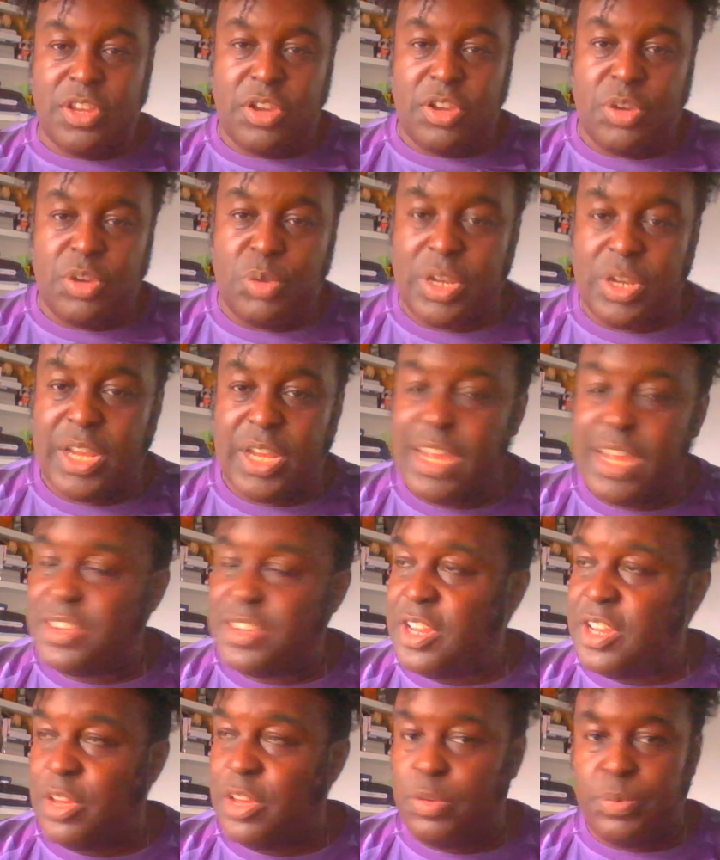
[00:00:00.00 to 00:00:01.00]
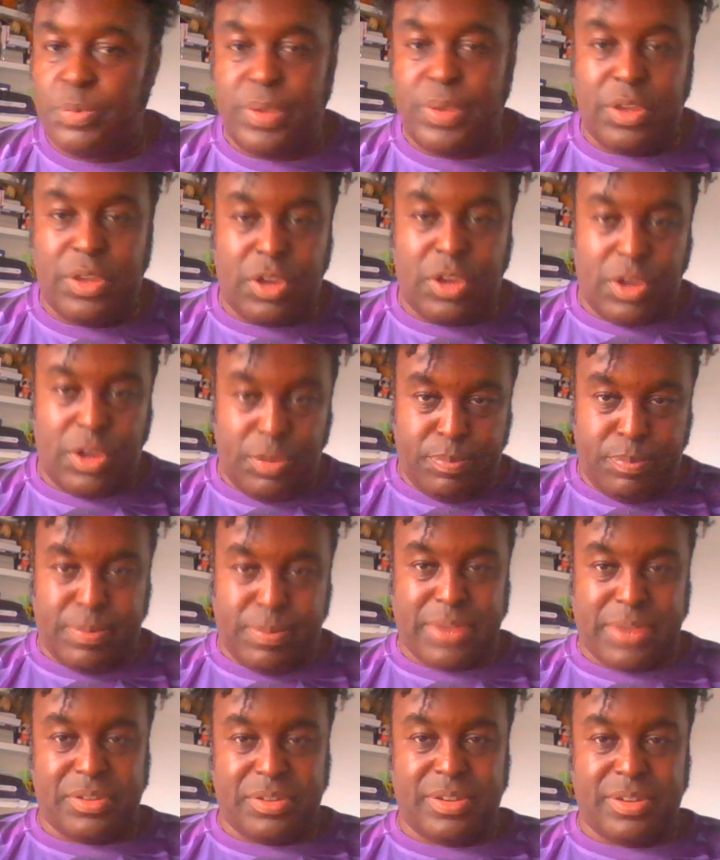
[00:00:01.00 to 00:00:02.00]
it would have liked, you know, it would be
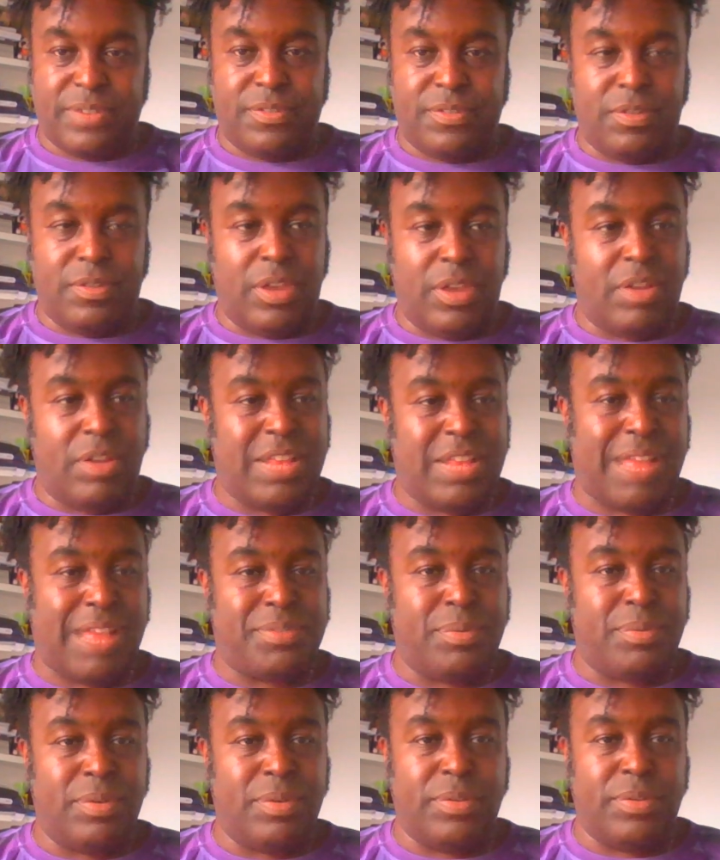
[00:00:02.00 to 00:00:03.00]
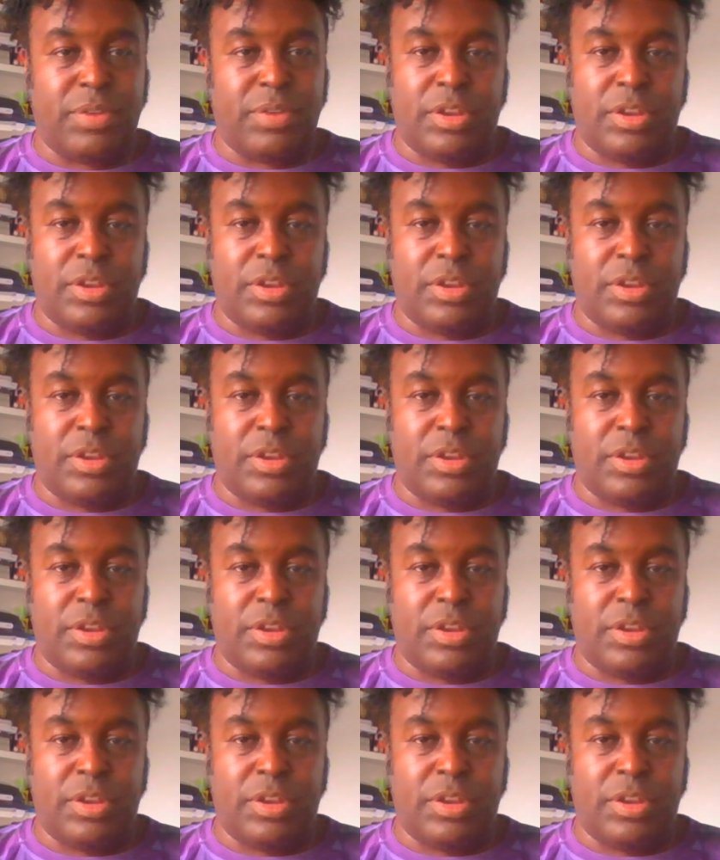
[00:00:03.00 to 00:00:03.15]
better to clap to,